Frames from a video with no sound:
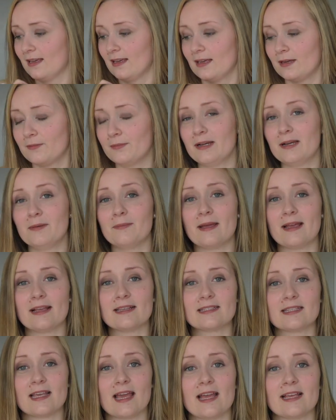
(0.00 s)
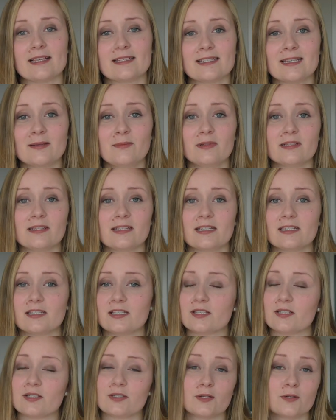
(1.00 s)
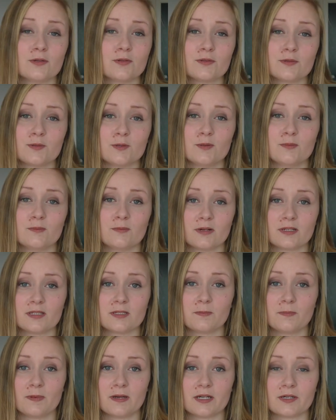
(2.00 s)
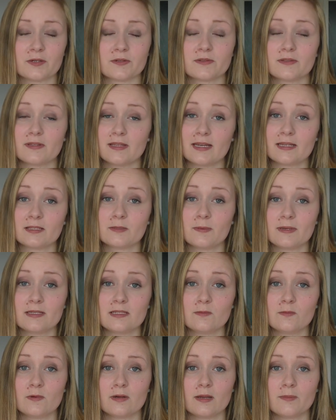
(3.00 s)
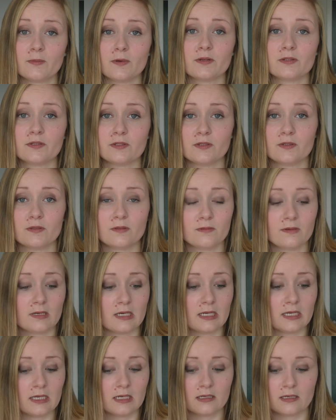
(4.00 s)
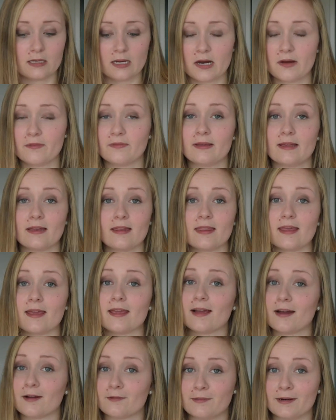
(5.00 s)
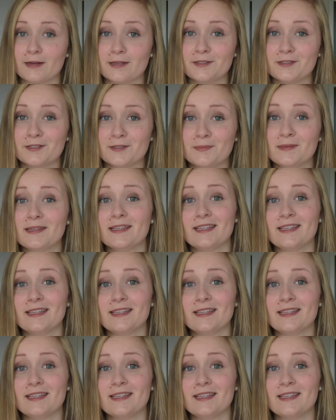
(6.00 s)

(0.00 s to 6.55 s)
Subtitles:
it really makes a simple dish so much better. So that's basically what I'm going to do, and after that they are ready to be